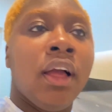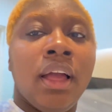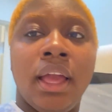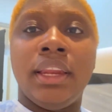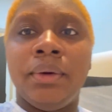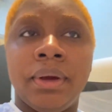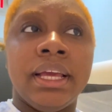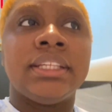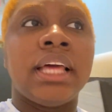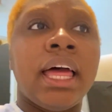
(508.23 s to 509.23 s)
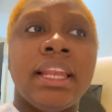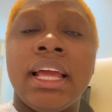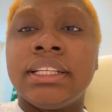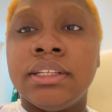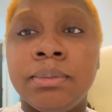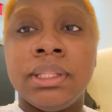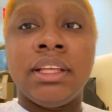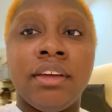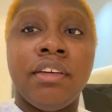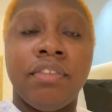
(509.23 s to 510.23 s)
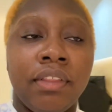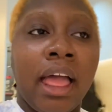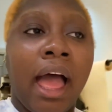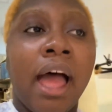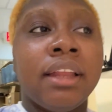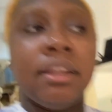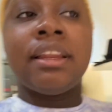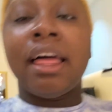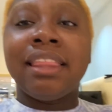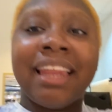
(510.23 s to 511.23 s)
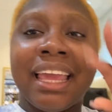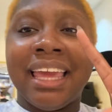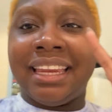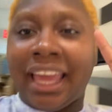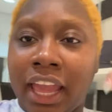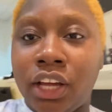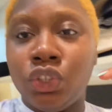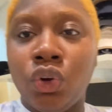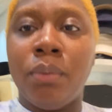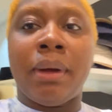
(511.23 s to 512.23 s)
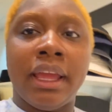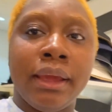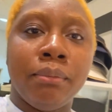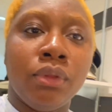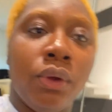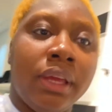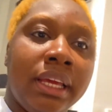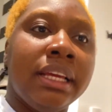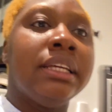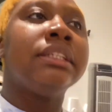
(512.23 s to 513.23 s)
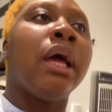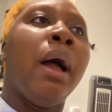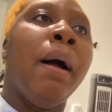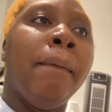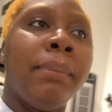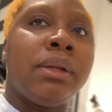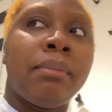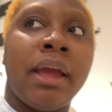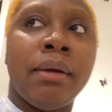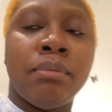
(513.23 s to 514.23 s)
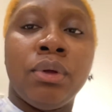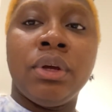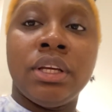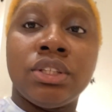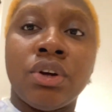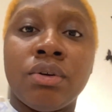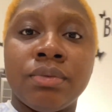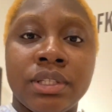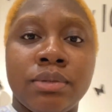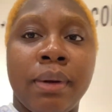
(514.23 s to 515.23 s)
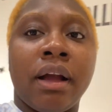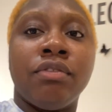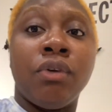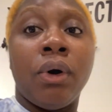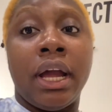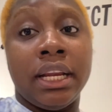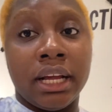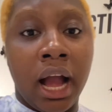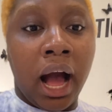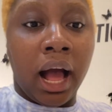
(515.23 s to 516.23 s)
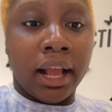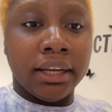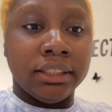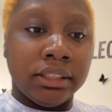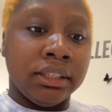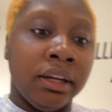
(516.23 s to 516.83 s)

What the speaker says: Anyways, I'd like to believe that, not that I can handle my employees, but my employees are respectful and kind.